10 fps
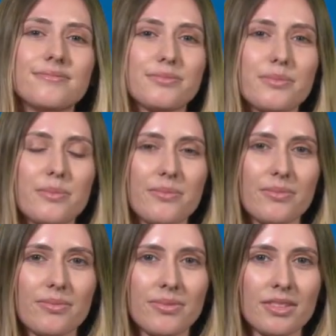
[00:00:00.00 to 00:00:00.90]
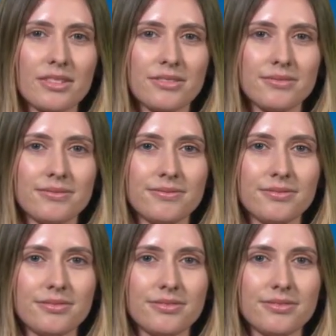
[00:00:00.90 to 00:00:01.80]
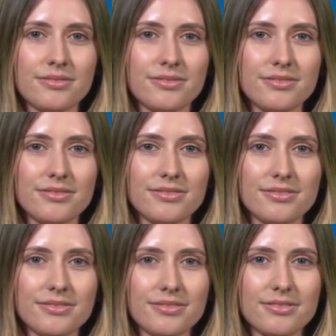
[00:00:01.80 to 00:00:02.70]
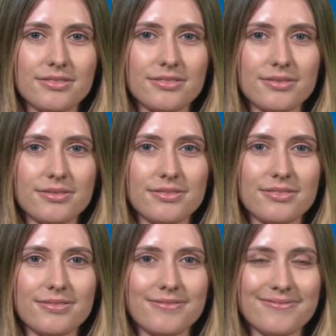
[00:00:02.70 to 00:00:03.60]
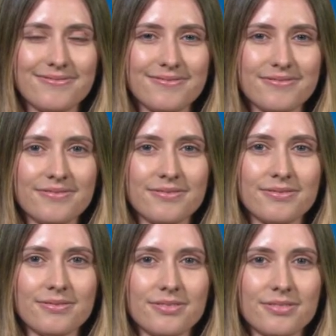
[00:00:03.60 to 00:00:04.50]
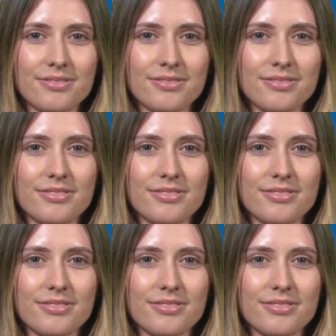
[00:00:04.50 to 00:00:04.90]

No words are spoken by the person on screen.